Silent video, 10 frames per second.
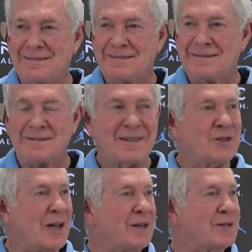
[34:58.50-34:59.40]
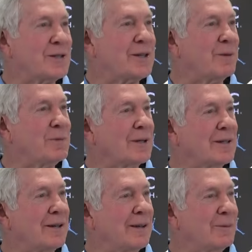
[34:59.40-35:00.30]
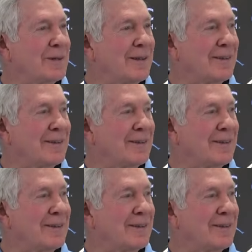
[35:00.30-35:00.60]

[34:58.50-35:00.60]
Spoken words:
You changed the subject, didn't you?